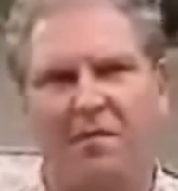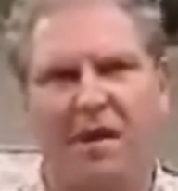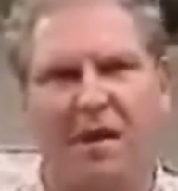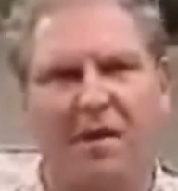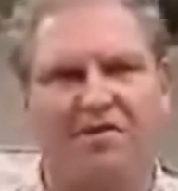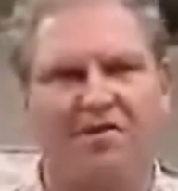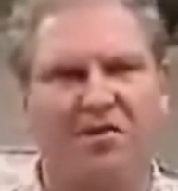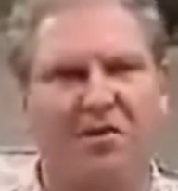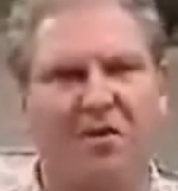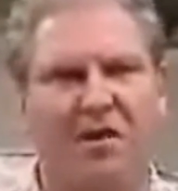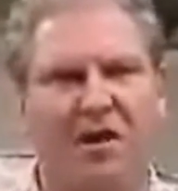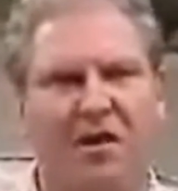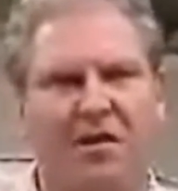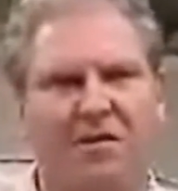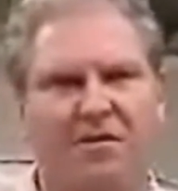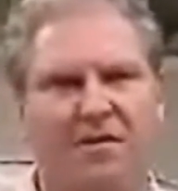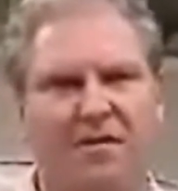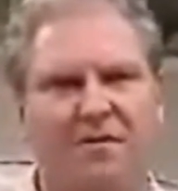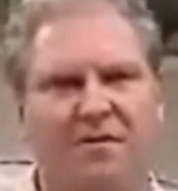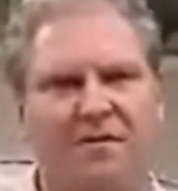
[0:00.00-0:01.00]
catching your
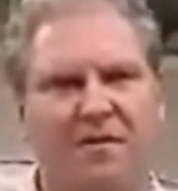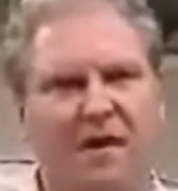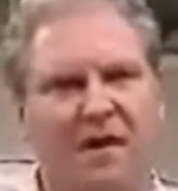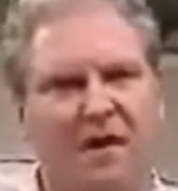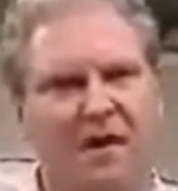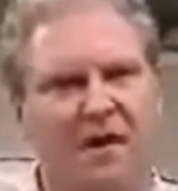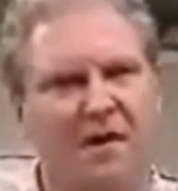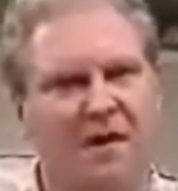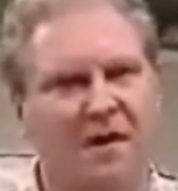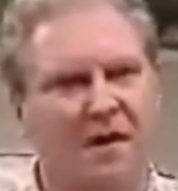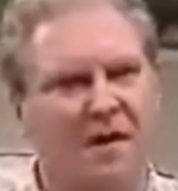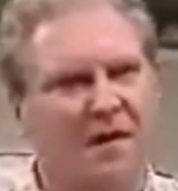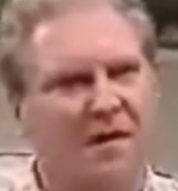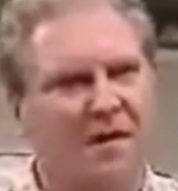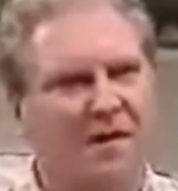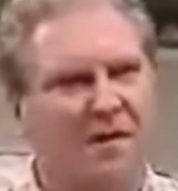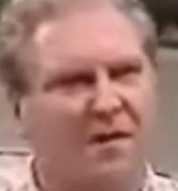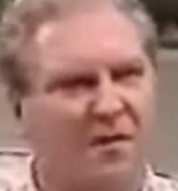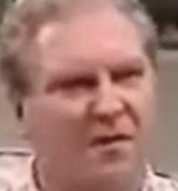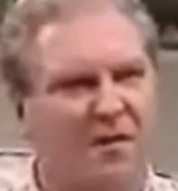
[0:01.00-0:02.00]
house on fire,
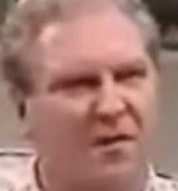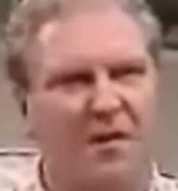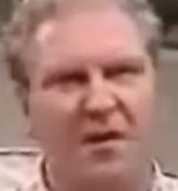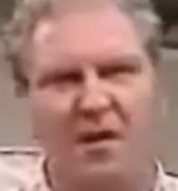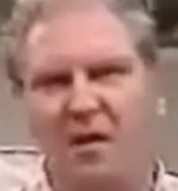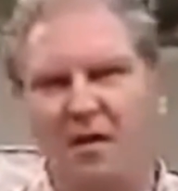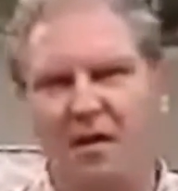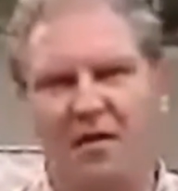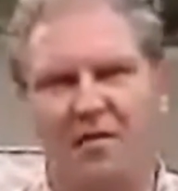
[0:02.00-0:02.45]
or